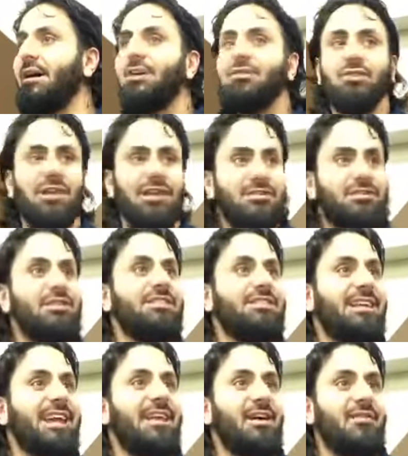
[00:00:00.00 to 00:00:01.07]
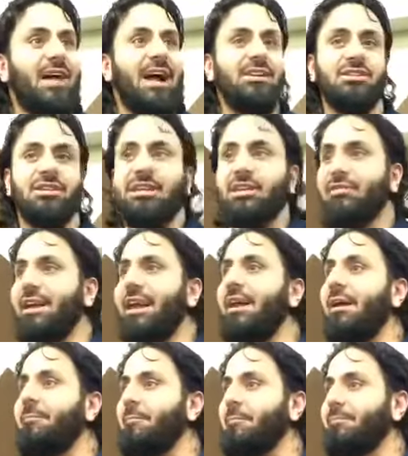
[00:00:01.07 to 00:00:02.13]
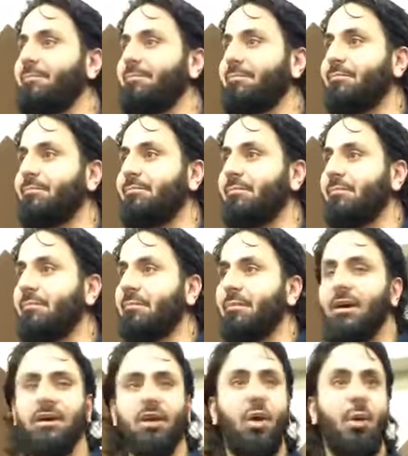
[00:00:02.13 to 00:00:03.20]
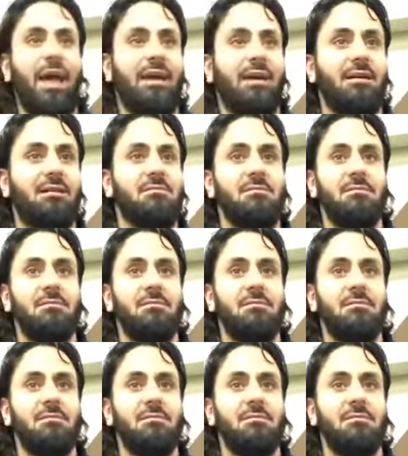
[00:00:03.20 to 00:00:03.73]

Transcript: So let's do this together rationally. You ready? Are you awake?